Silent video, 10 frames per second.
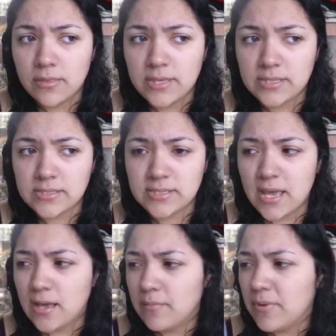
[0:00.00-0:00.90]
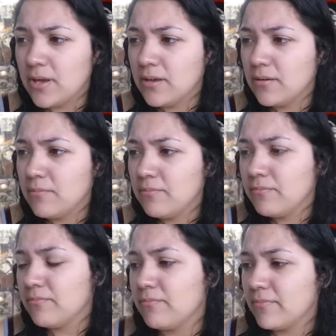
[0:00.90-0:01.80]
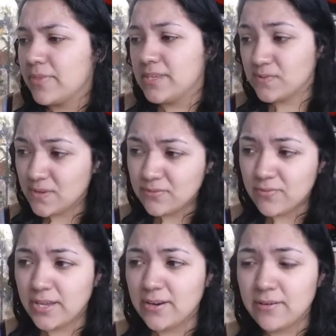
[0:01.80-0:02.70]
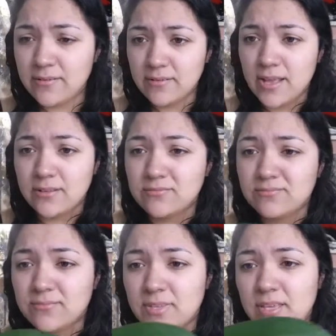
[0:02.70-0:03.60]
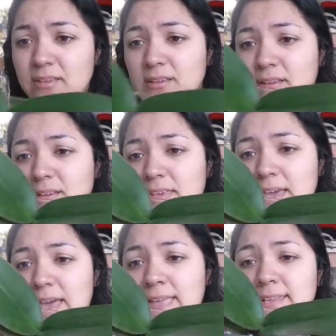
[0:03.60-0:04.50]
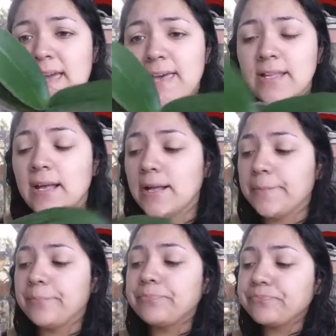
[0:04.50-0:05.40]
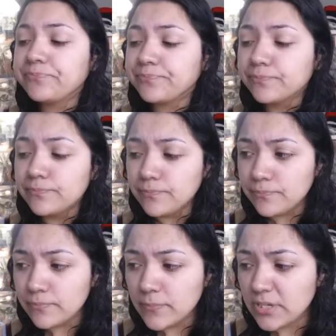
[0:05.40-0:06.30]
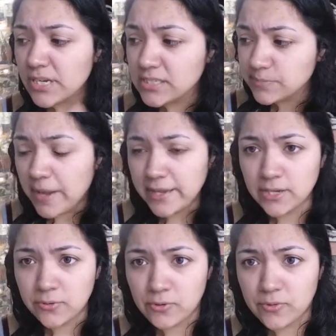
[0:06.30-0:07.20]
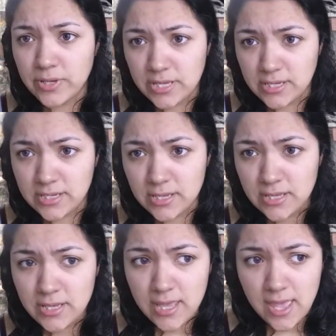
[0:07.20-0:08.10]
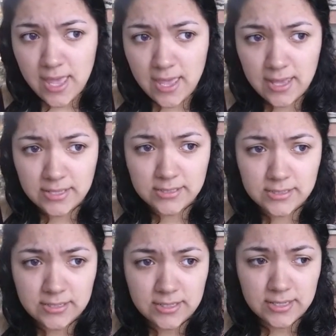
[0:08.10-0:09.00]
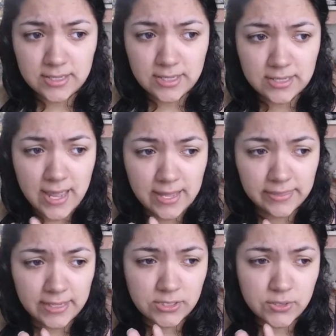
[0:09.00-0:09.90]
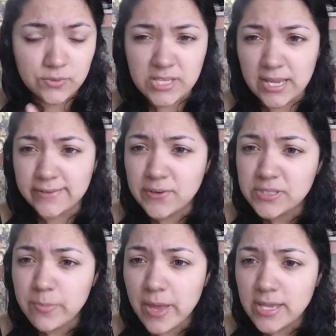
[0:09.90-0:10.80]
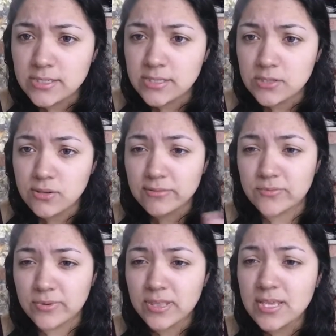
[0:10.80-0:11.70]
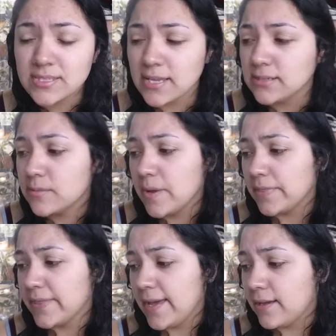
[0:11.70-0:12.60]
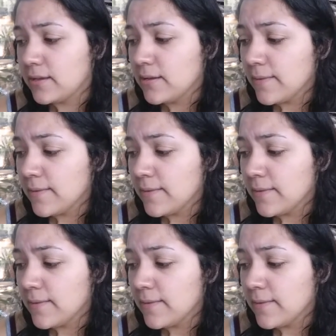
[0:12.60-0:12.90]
this one right here, yeah, and it had a spike growing, and it had like 2 secondary spikes, so I was really excited about that.